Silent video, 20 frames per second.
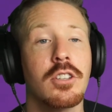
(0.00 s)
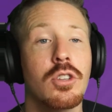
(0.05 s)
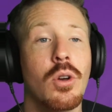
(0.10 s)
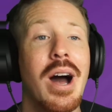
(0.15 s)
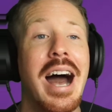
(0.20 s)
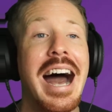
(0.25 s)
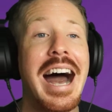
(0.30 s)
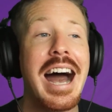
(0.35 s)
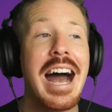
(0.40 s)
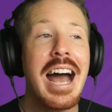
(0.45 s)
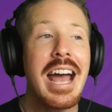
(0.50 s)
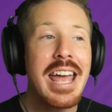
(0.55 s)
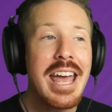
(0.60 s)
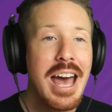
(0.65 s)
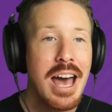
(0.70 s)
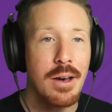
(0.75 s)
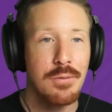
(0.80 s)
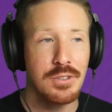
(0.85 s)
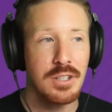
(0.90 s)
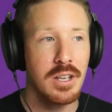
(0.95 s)
So I
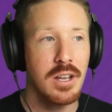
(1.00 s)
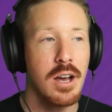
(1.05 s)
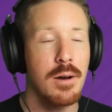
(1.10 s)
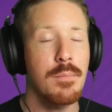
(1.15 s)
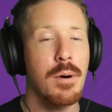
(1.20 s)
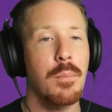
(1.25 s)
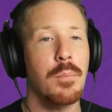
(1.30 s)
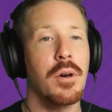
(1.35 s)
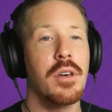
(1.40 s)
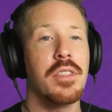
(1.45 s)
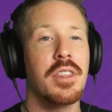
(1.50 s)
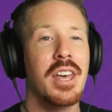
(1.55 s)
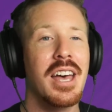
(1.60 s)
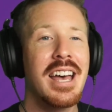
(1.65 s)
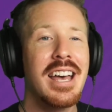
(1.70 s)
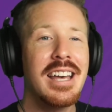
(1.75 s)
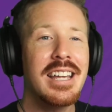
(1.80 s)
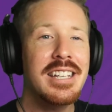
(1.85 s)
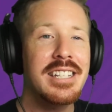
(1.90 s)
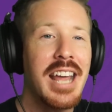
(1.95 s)
have to come up with
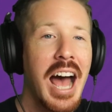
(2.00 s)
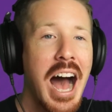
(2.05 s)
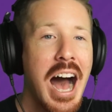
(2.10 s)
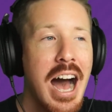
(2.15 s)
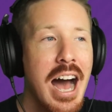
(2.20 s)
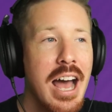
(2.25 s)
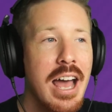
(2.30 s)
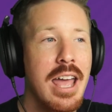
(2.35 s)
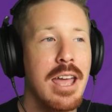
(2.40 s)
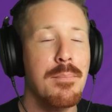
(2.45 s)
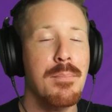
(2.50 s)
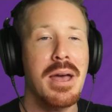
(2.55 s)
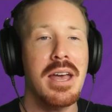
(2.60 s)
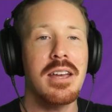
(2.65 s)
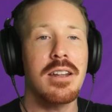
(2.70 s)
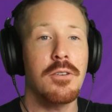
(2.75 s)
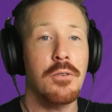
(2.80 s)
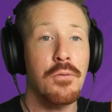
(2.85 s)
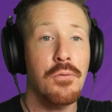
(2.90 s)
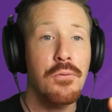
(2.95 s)
time
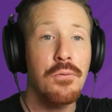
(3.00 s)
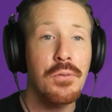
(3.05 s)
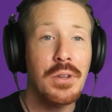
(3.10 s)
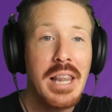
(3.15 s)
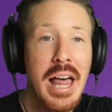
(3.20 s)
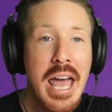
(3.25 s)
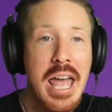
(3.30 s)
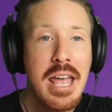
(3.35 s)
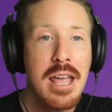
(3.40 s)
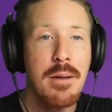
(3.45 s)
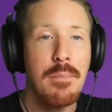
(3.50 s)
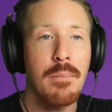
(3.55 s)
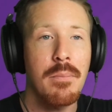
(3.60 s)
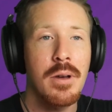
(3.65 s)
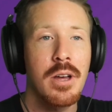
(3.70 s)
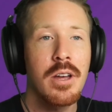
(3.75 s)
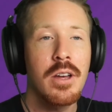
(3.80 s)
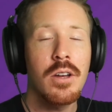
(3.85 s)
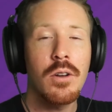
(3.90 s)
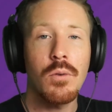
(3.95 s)
and flame,
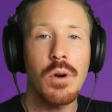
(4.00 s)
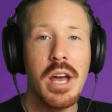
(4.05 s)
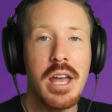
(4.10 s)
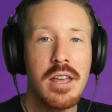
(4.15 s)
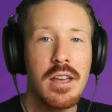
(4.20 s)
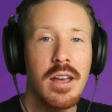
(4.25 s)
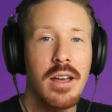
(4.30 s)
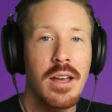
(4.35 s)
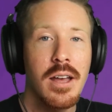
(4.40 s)
right?